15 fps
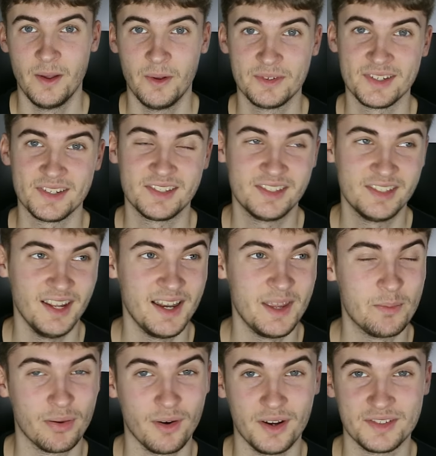There was a
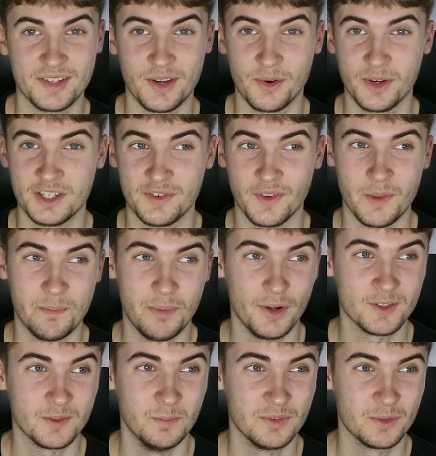silly price increase for the
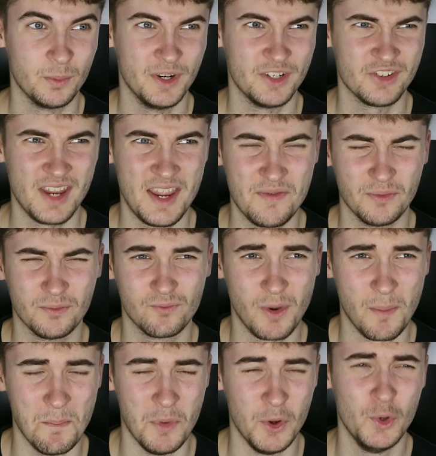bottoms, which even
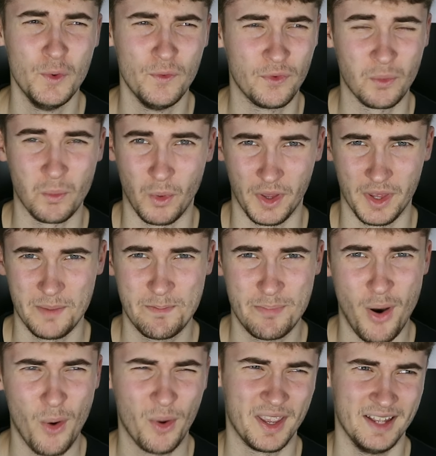removed one of the
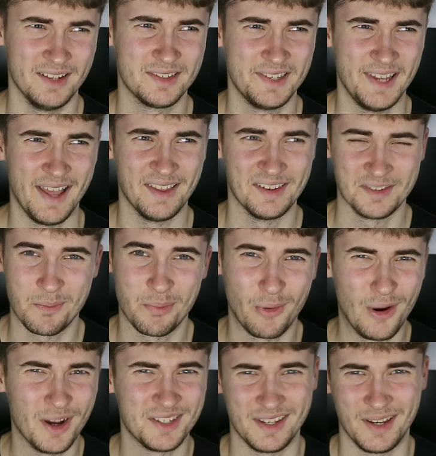pockets, yet there's a
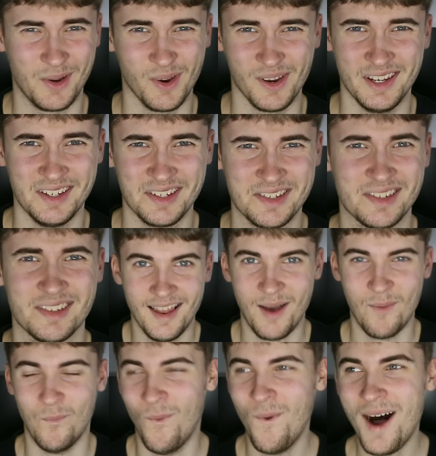price increase.
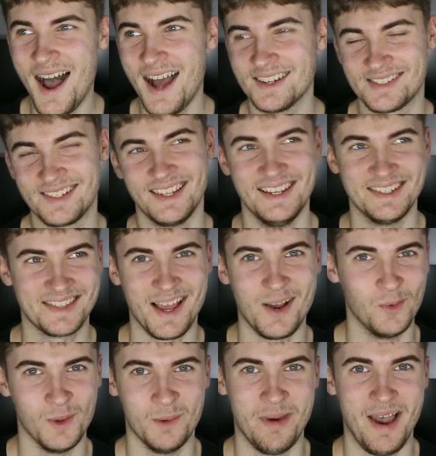Like, what actually is that all